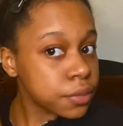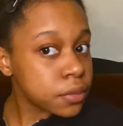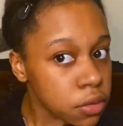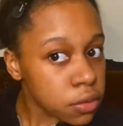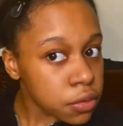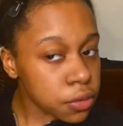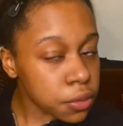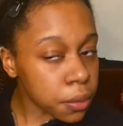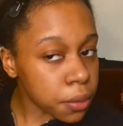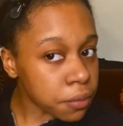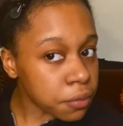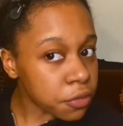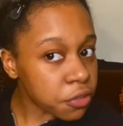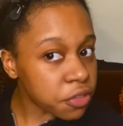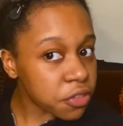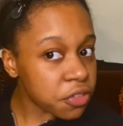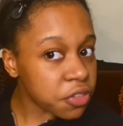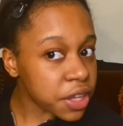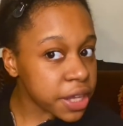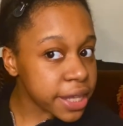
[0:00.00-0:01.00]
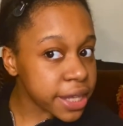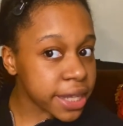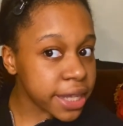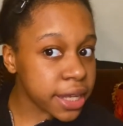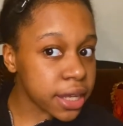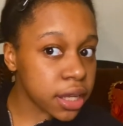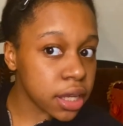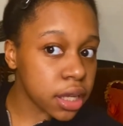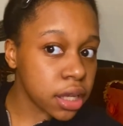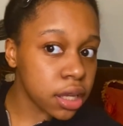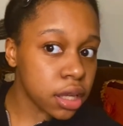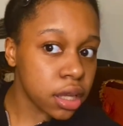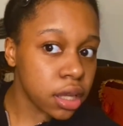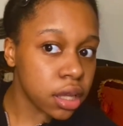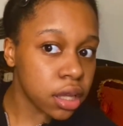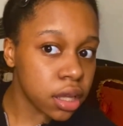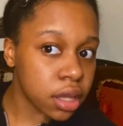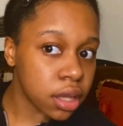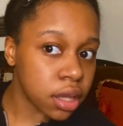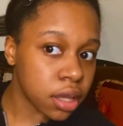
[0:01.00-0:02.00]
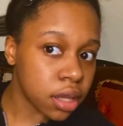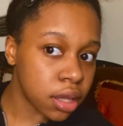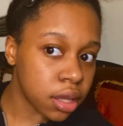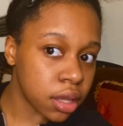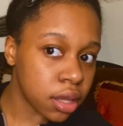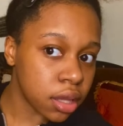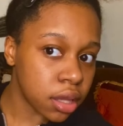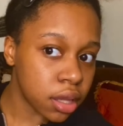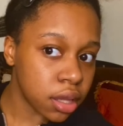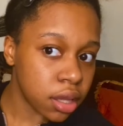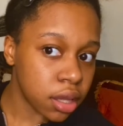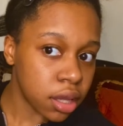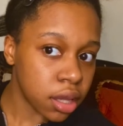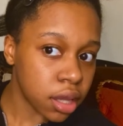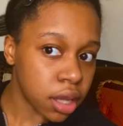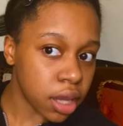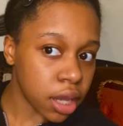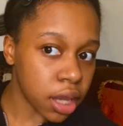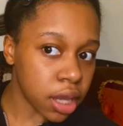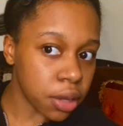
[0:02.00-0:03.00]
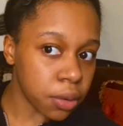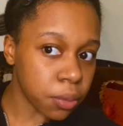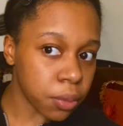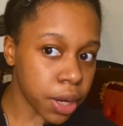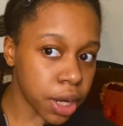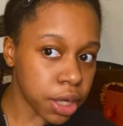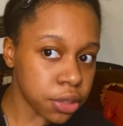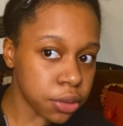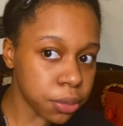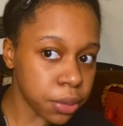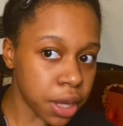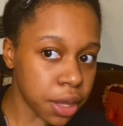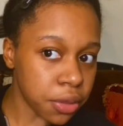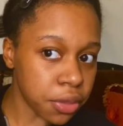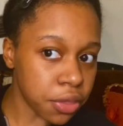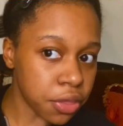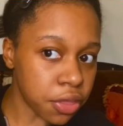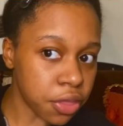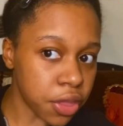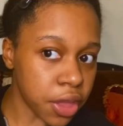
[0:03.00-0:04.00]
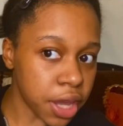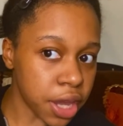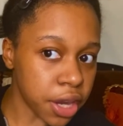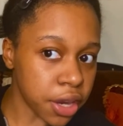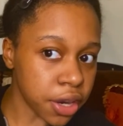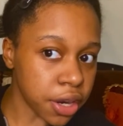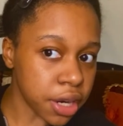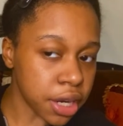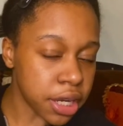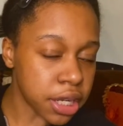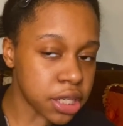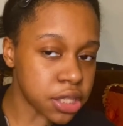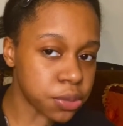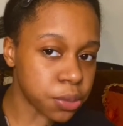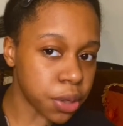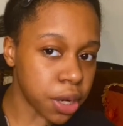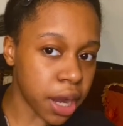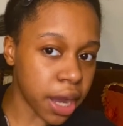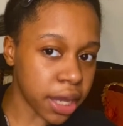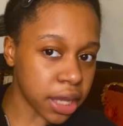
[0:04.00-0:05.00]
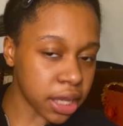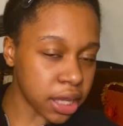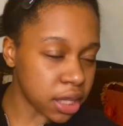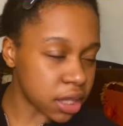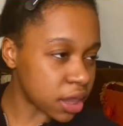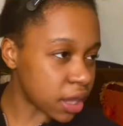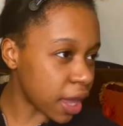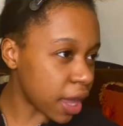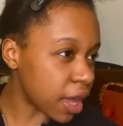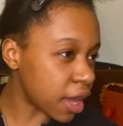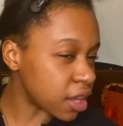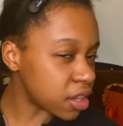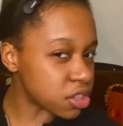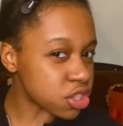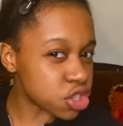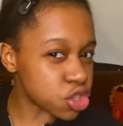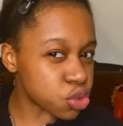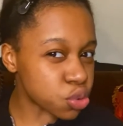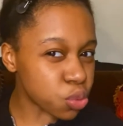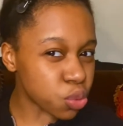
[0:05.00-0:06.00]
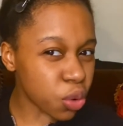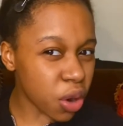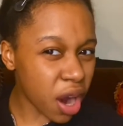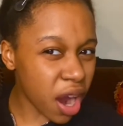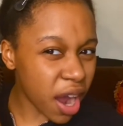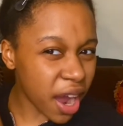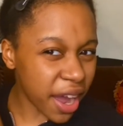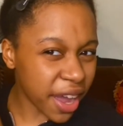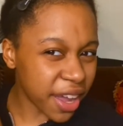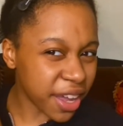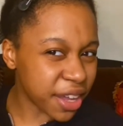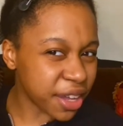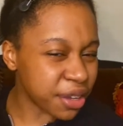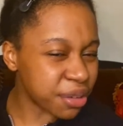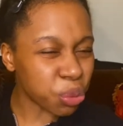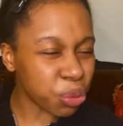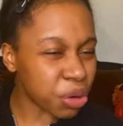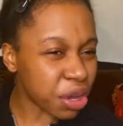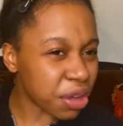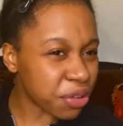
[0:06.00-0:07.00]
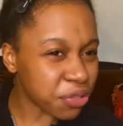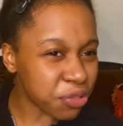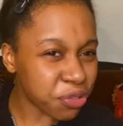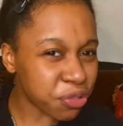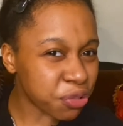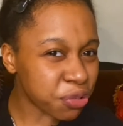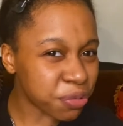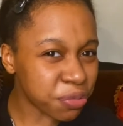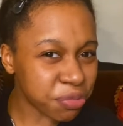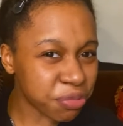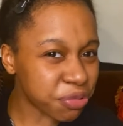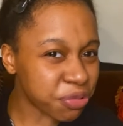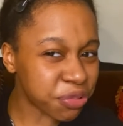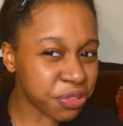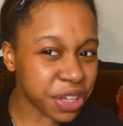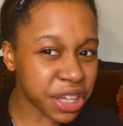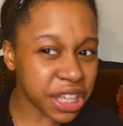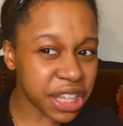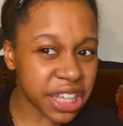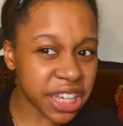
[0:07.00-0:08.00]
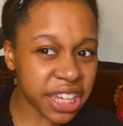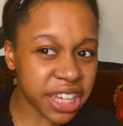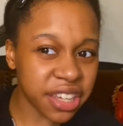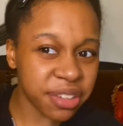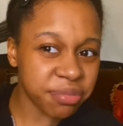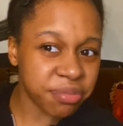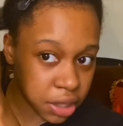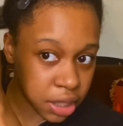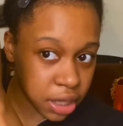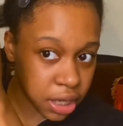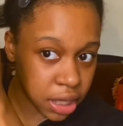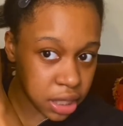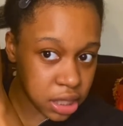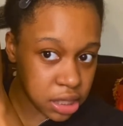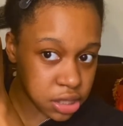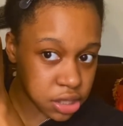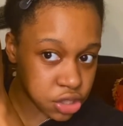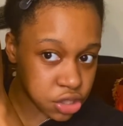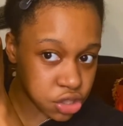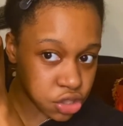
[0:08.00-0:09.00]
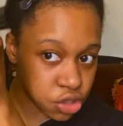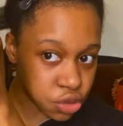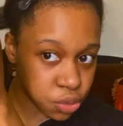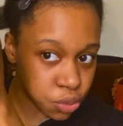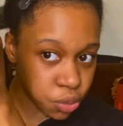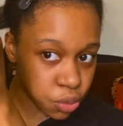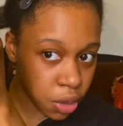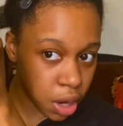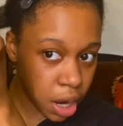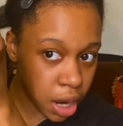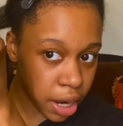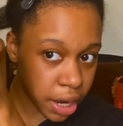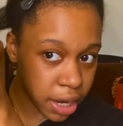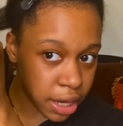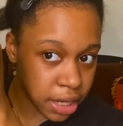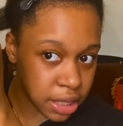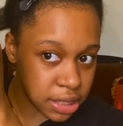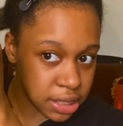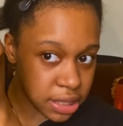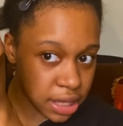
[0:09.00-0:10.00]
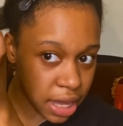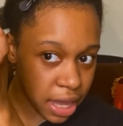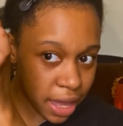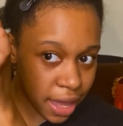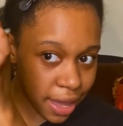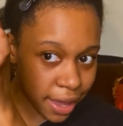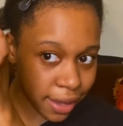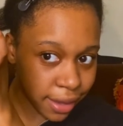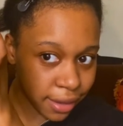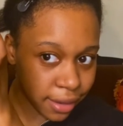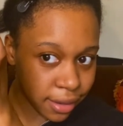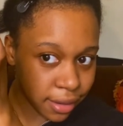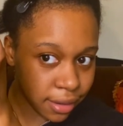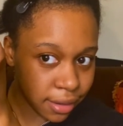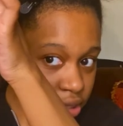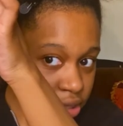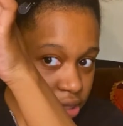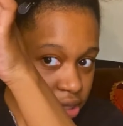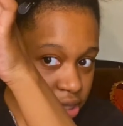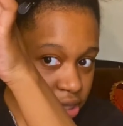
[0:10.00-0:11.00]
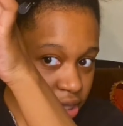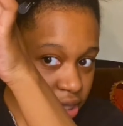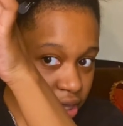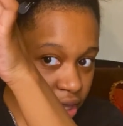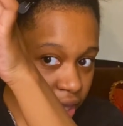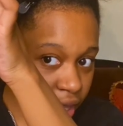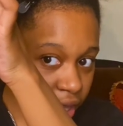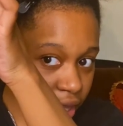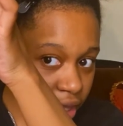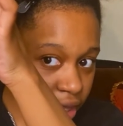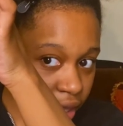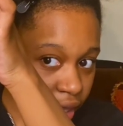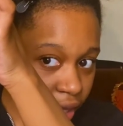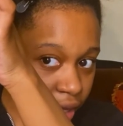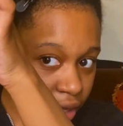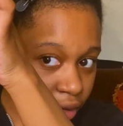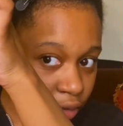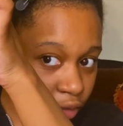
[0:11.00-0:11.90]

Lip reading: So I'm feeling, and right around there is where I get that dry, rough feeling. Yeah, this is dry as heck. You see that like